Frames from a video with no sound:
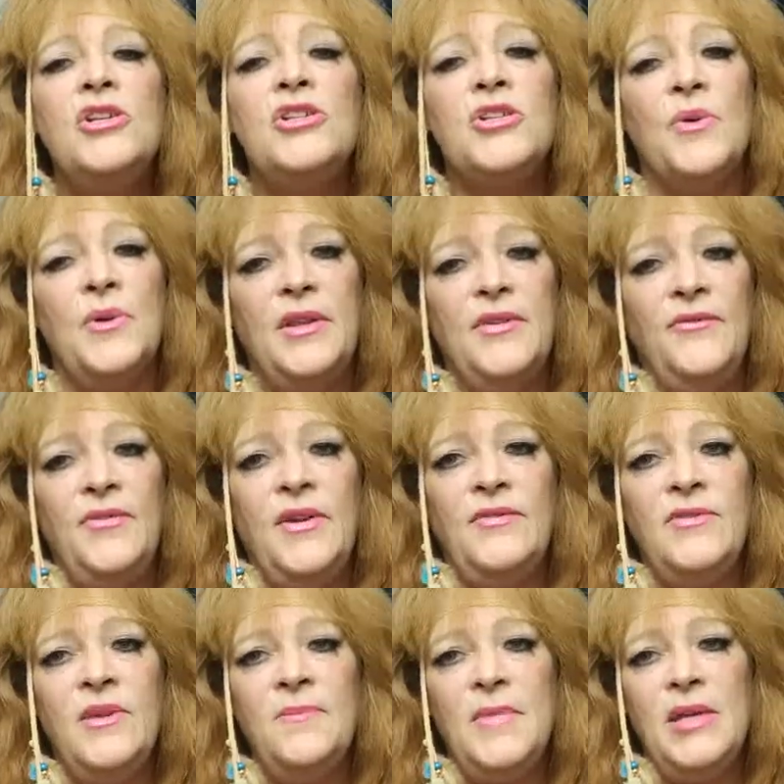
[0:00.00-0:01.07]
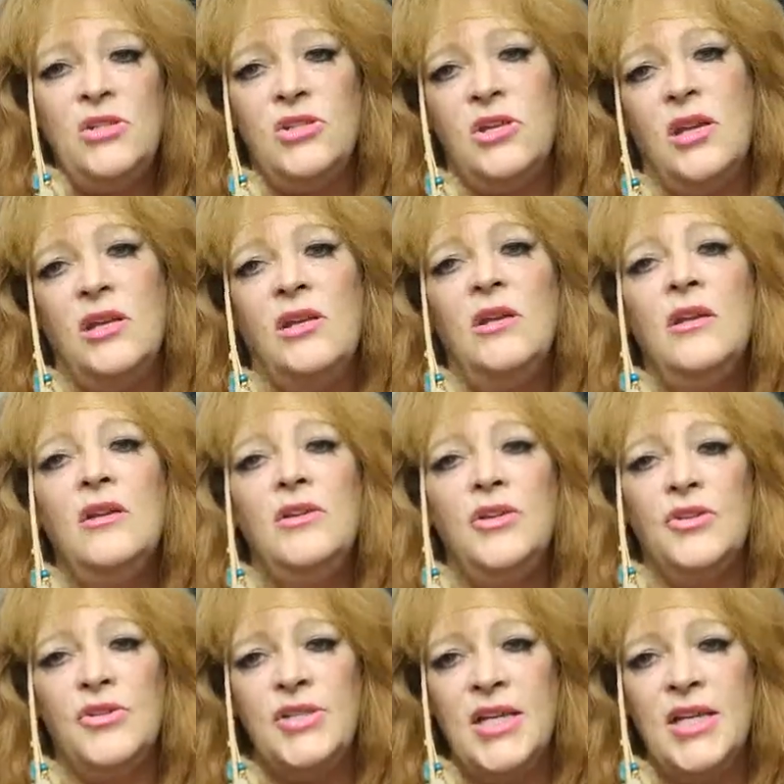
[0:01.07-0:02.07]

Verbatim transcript: So in the fifth dimension, your